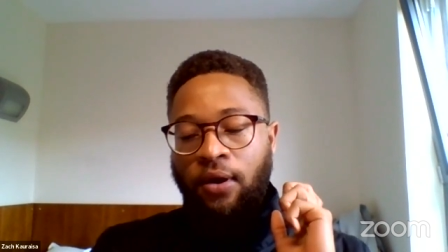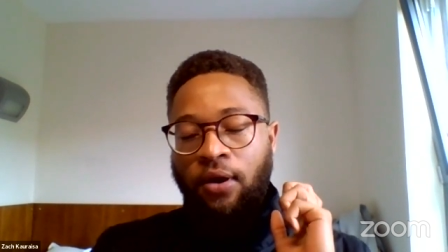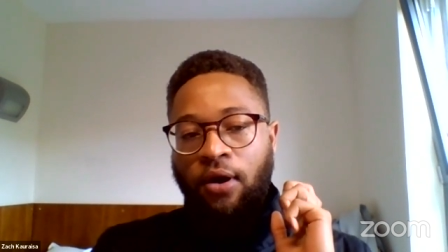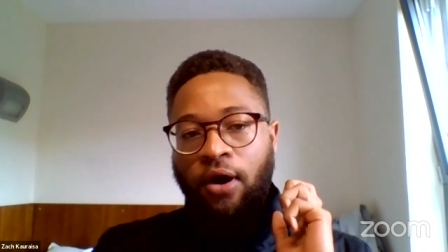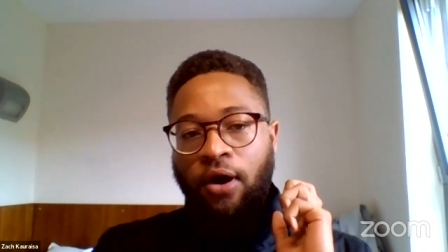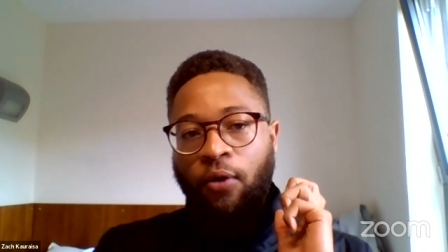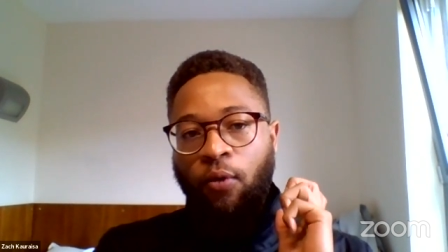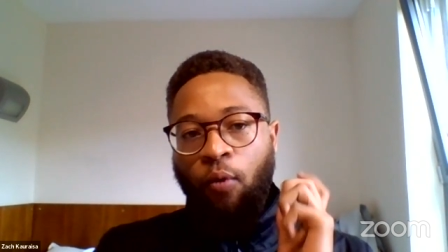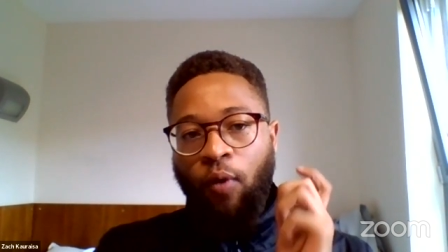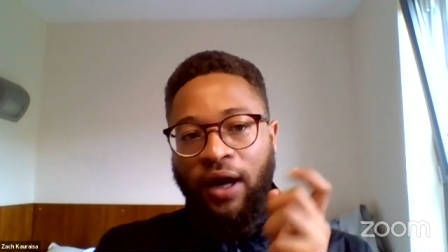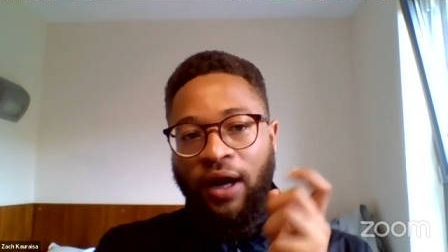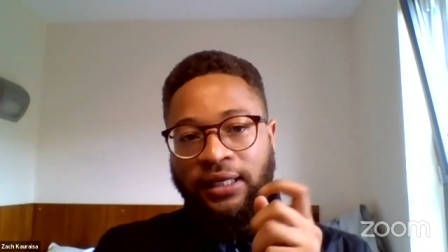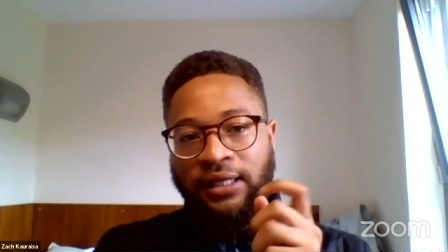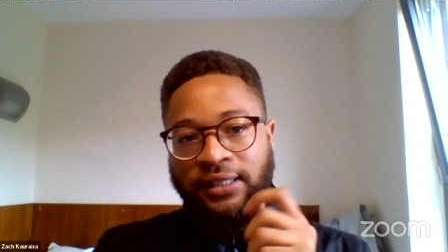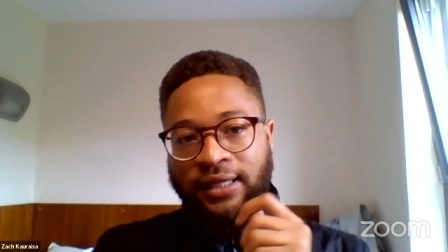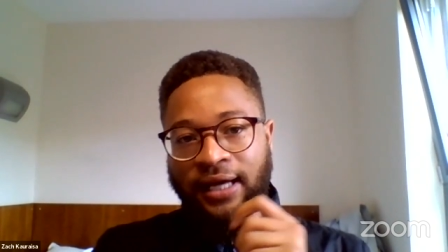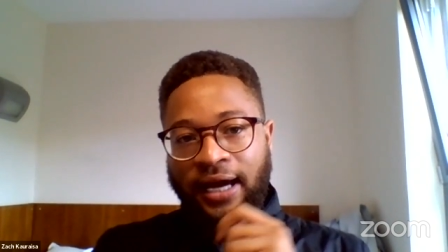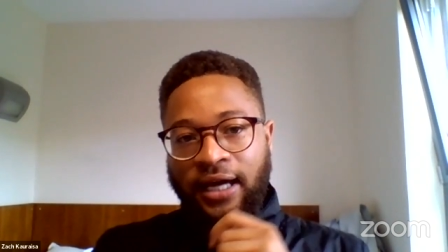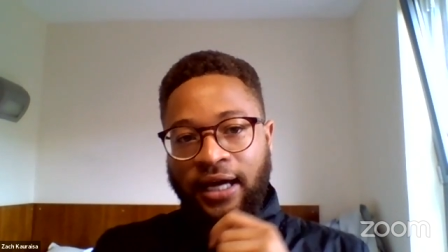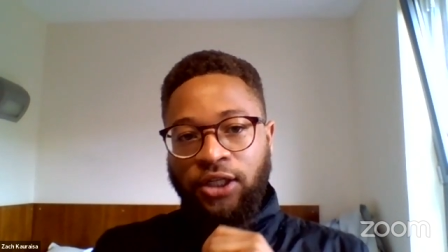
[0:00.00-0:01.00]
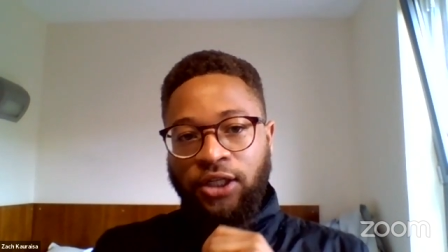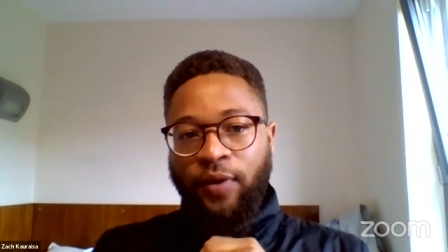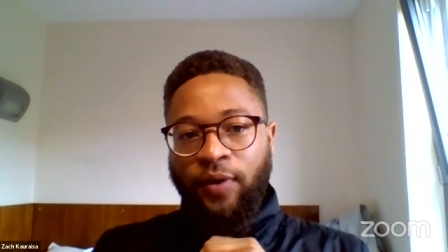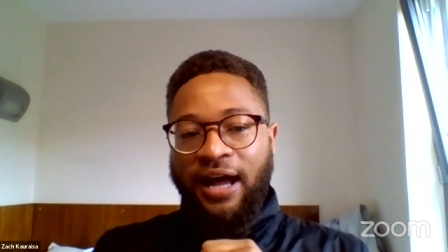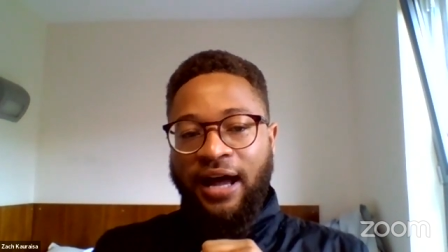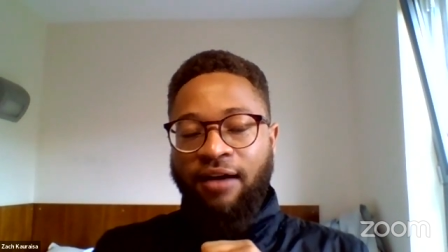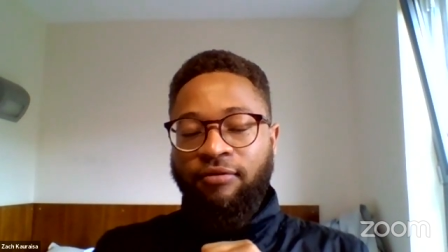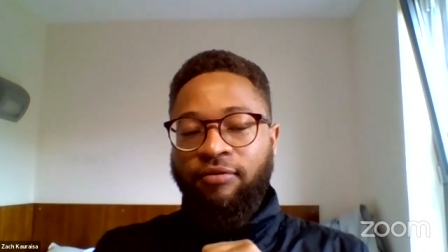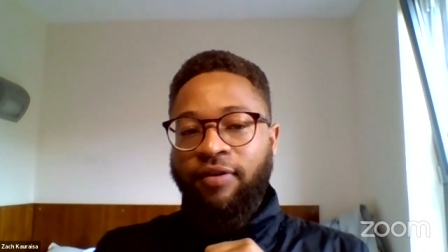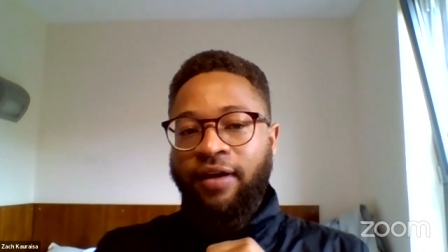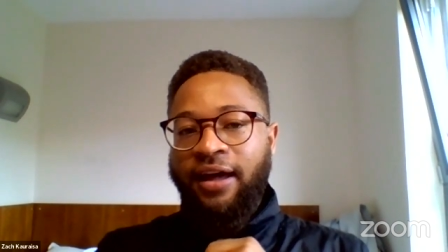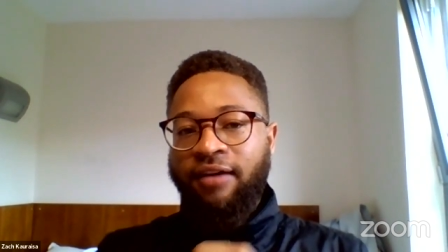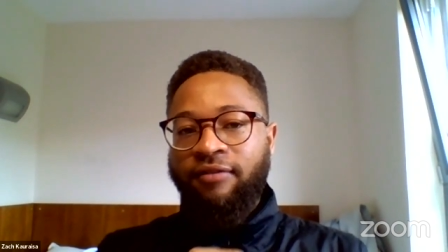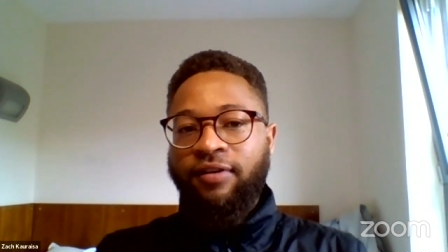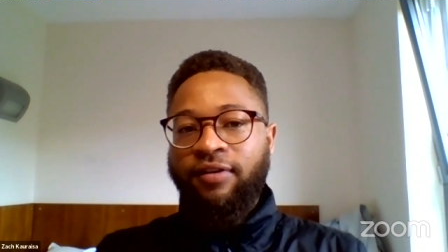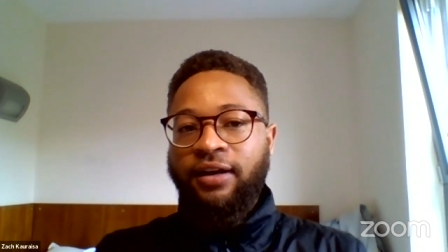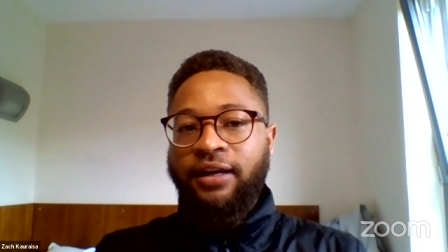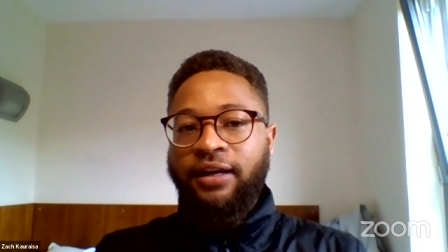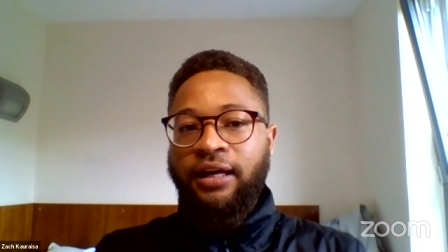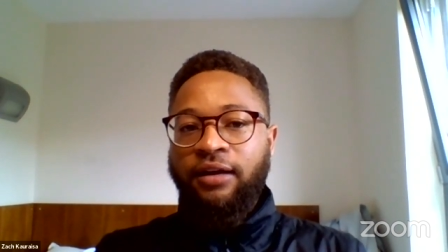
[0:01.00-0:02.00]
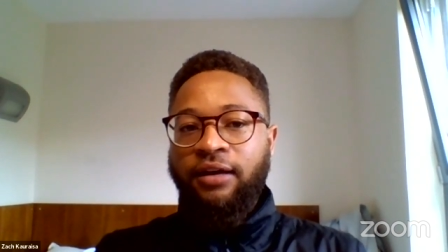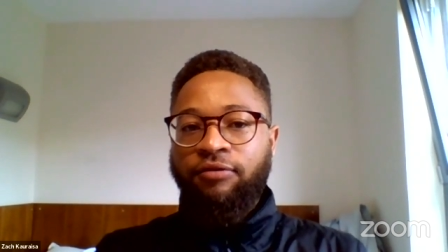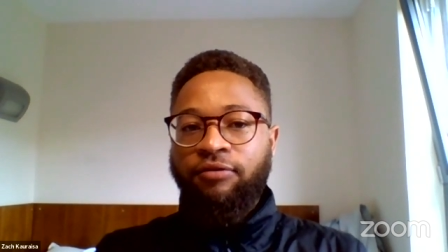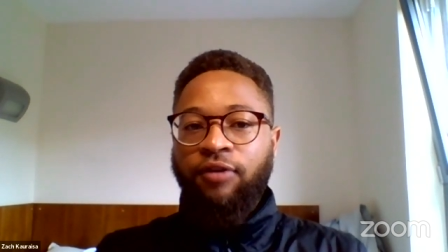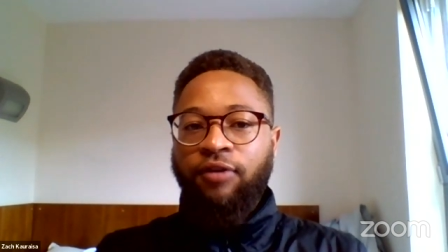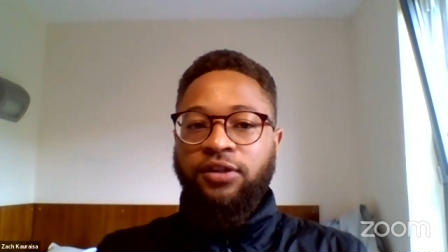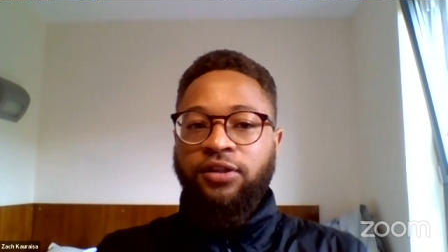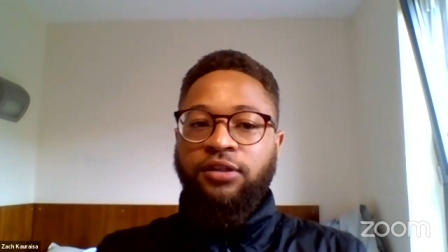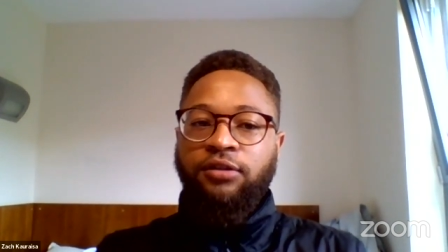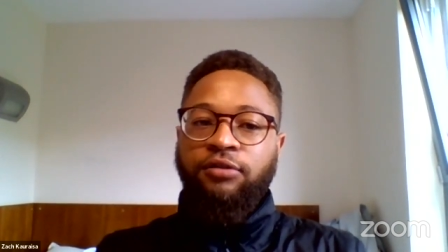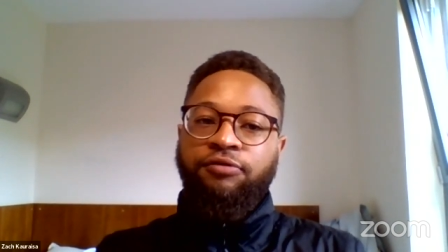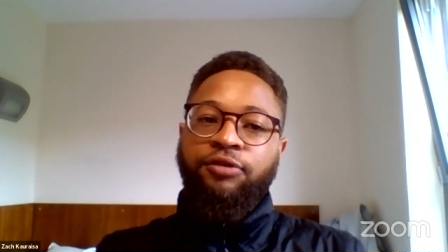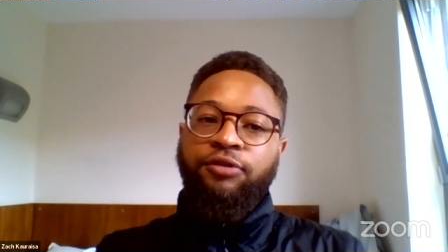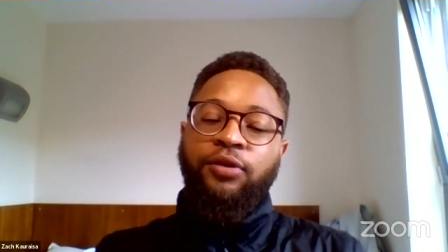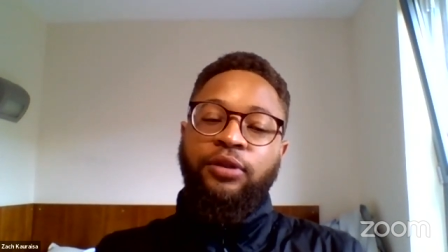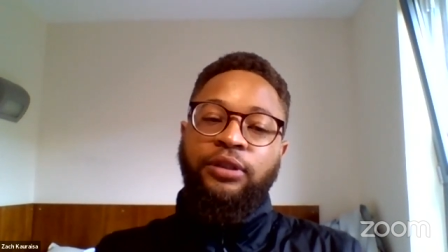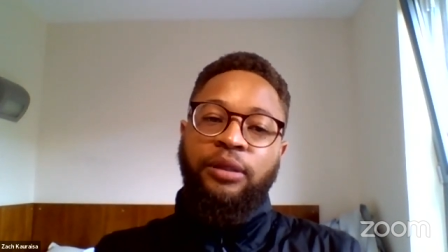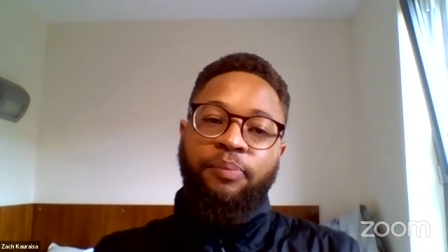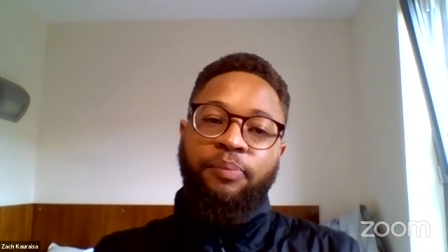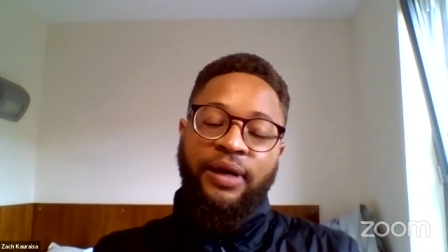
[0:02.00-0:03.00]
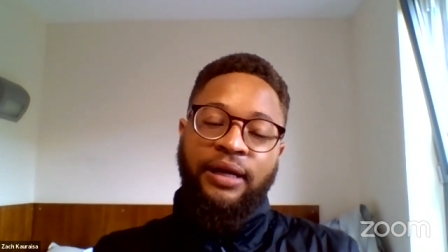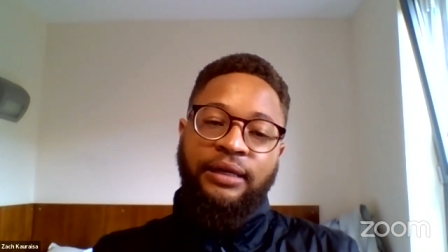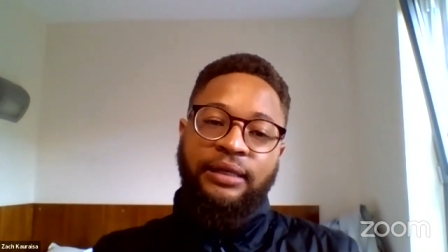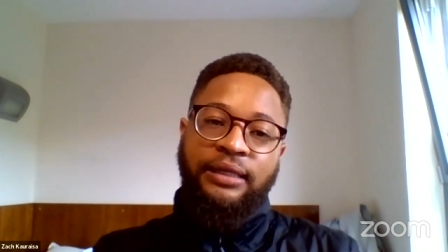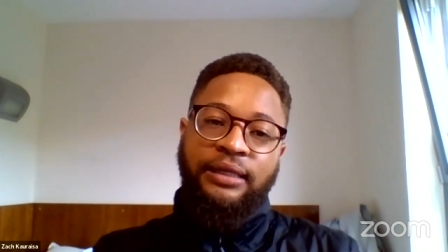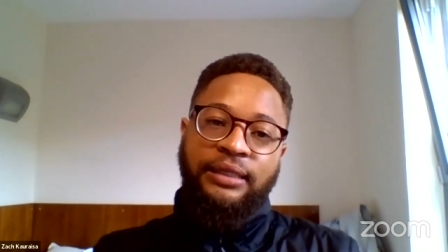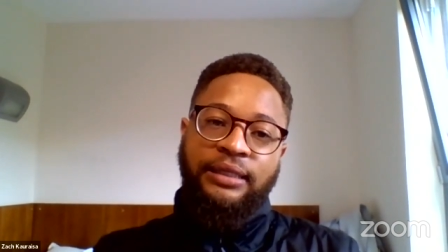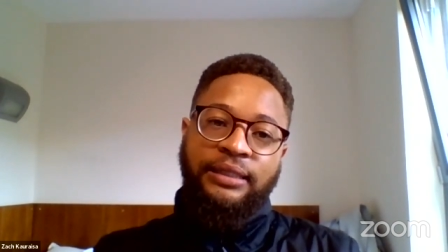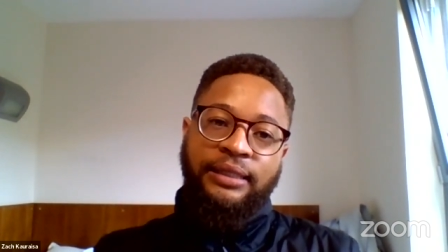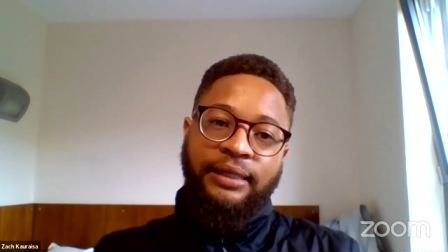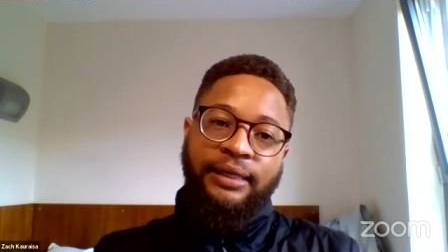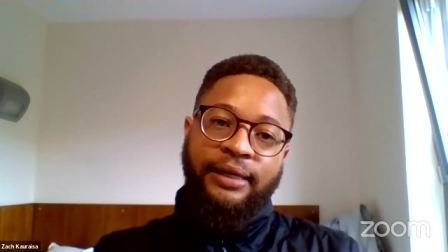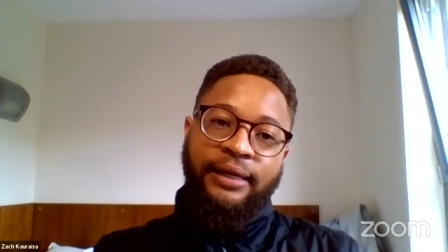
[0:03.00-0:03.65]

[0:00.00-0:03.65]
On one side, you have heavily fossil fuel dependent